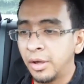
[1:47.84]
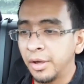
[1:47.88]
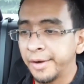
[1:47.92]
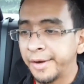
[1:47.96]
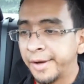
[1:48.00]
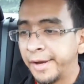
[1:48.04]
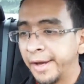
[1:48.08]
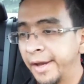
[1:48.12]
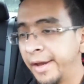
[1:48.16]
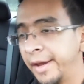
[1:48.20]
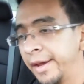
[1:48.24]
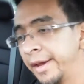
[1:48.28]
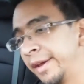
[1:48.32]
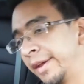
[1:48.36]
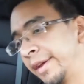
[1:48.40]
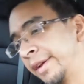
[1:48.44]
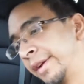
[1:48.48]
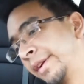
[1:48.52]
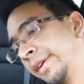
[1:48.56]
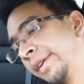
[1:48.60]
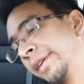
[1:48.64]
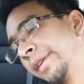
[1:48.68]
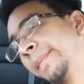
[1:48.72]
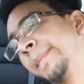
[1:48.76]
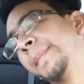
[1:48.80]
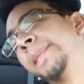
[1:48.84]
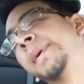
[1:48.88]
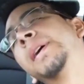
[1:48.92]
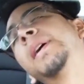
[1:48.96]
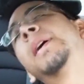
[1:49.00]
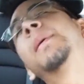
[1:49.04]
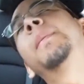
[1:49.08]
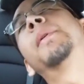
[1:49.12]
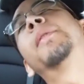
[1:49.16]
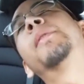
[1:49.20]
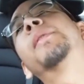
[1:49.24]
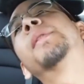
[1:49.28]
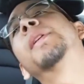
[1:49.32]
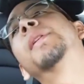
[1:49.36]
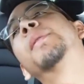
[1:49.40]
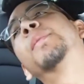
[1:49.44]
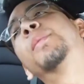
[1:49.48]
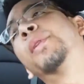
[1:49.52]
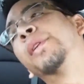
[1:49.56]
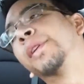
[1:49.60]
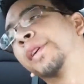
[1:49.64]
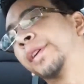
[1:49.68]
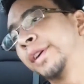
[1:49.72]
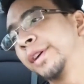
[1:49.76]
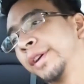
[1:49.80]
Okay, I'm a real
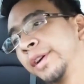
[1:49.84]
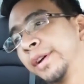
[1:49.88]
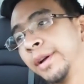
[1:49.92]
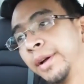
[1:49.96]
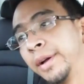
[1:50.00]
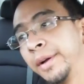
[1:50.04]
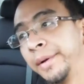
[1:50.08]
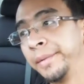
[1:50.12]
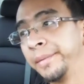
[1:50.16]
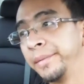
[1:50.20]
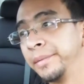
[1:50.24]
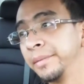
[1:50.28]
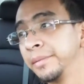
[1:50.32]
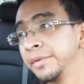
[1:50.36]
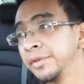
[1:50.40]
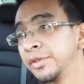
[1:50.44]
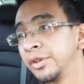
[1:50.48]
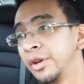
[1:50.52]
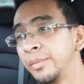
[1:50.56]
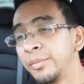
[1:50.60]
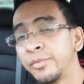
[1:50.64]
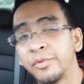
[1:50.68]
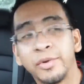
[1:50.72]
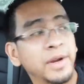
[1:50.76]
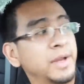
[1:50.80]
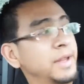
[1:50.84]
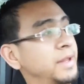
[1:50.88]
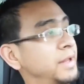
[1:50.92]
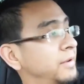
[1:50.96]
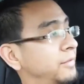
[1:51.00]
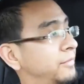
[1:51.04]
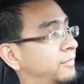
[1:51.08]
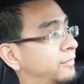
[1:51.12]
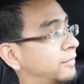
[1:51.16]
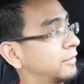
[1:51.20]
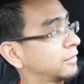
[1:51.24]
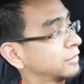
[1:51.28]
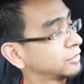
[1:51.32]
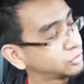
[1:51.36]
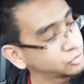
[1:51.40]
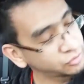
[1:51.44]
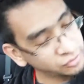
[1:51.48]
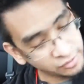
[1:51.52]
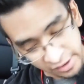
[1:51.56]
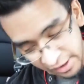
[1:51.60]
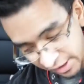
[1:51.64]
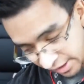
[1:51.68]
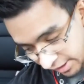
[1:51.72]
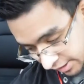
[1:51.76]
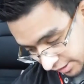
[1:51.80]
work, so I'm ready for
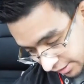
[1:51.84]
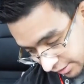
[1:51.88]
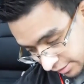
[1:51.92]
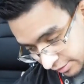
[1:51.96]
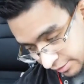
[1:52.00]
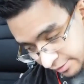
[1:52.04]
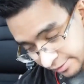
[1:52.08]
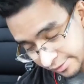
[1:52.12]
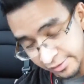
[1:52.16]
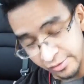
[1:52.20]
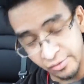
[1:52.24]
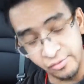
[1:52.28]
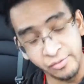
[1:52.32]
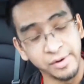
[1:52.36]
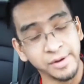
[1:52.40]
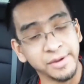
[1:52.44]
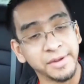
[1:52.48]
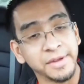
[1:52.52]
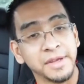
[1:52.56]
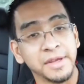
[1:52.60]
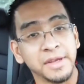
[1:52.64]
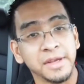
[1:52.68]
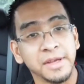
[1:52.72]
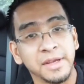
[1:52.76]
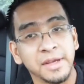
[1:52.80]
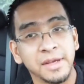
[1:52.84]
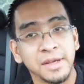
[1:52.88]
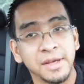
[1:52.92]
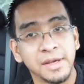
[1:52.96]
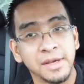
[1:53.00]
today. So ready.